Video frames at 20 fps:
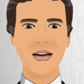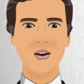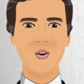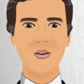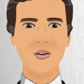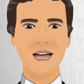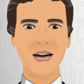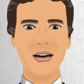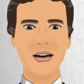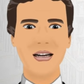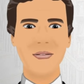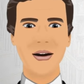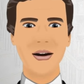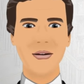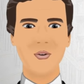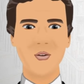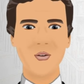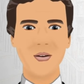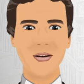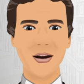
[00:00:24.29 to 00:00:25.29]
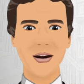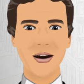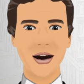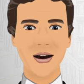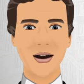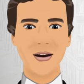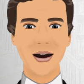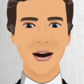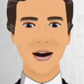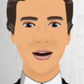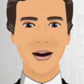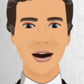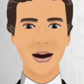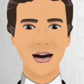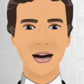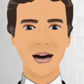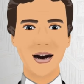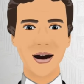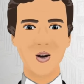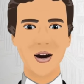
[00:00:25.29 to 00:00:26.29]
successful hero in the
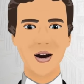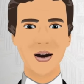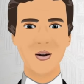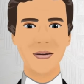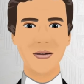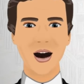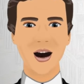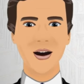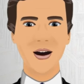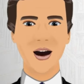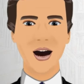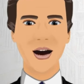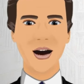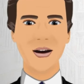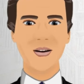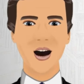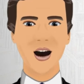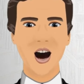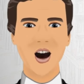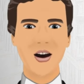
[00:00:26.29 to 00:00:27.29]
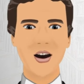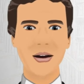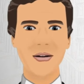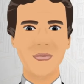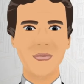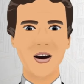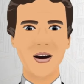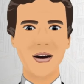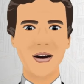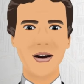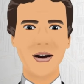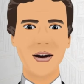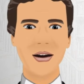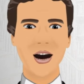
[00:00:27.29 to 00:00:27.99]
movies such as Mud Inamaiva,